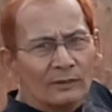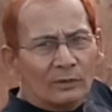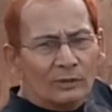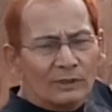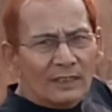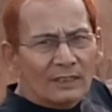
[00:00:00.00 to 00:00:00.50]

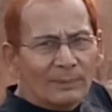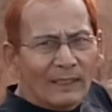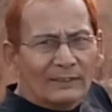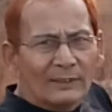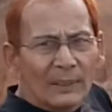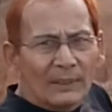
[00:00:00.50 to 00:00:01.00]
So just
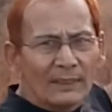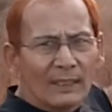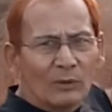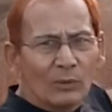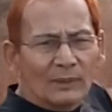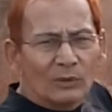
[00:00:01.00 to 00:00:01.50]
by
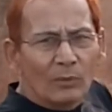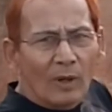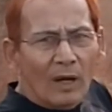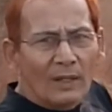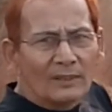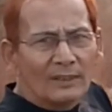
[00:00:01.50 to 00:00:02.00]
thinking what you
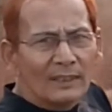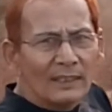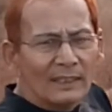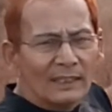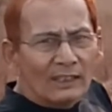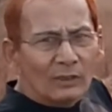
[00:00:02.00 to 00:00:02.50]
want,
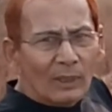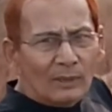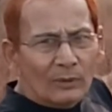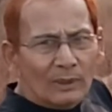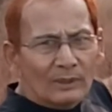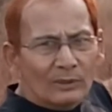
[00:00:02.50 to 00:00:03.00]
you are
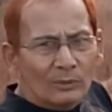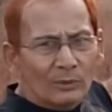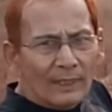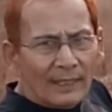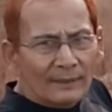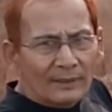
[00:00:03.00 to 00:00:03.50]
going to
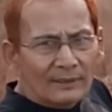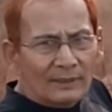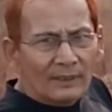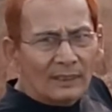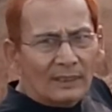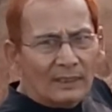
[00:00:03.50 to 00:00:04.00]
get it.
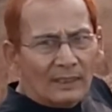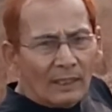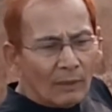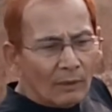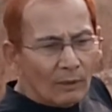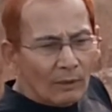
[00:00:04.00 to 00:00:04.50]

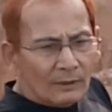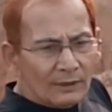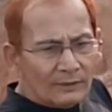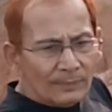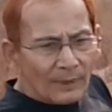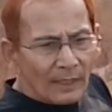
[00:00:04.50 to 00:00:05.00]
All
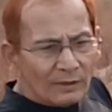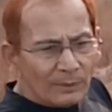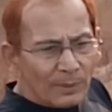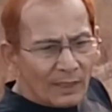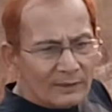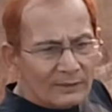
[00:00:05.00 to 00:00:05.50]
these
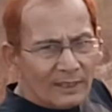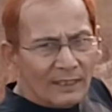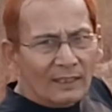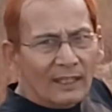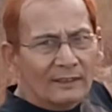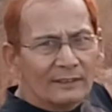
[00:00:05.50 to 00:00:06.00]
philosophers,
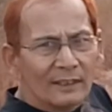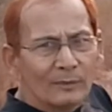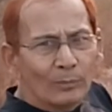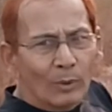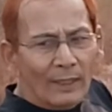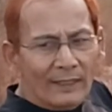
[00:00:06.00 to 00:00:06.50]
thinkers,
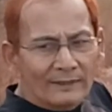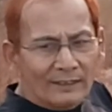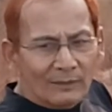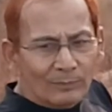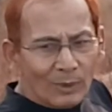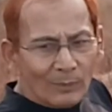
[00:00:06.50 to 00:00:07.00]
and poets,
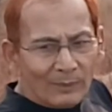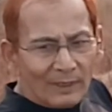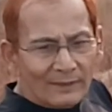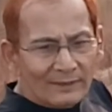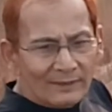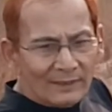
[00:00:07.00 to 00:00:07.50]
and
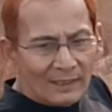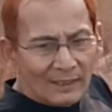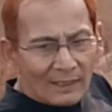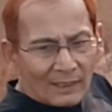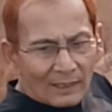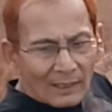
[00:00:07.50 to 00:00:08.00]
prophets,
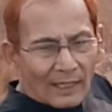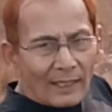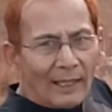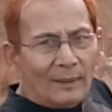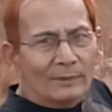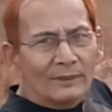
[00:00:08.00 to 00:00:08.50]
I
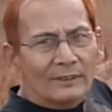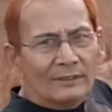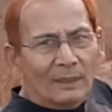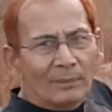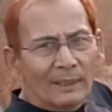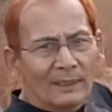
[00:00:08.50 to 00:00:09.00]
have
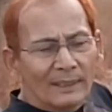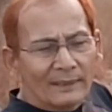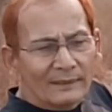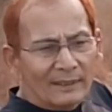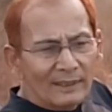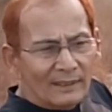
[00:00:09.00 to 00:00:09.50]
discovered
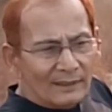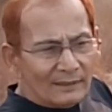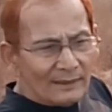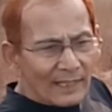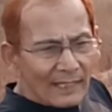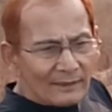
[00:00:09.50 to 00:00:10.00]
it,
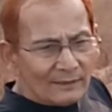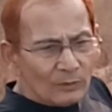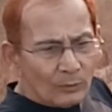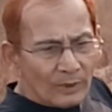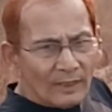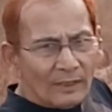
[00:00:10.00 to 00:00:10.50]
that
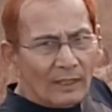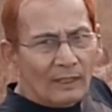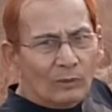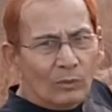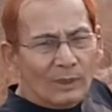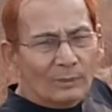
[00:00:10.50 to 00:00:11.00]
we
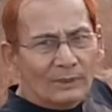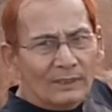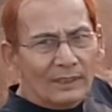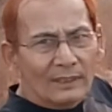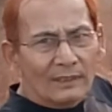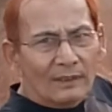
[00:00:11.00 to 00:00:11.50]
are what we
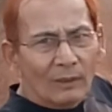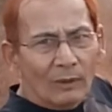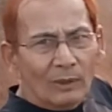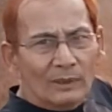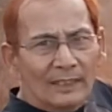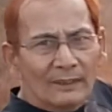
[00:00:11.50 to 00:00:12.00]
think.
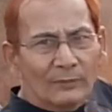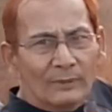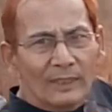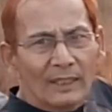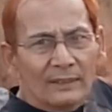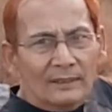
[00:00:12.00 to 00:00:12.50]
All that
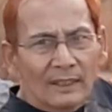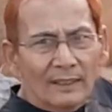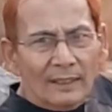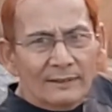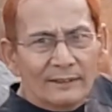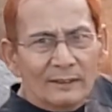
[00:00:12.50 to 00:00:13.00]
we are
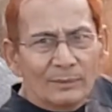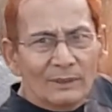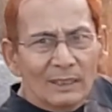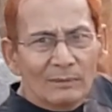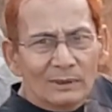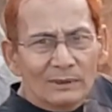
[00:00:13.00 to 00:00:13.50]
arises
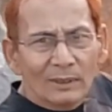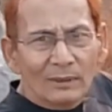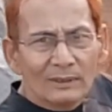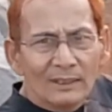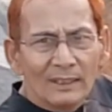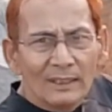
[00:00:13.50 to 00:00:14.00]
with our
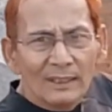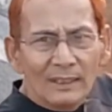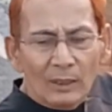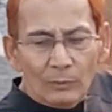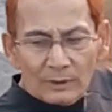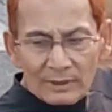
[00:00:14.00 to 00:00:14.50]
thought.
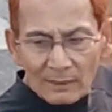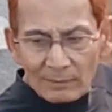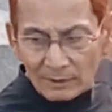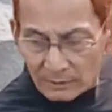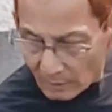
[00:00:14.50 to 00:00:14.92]
With our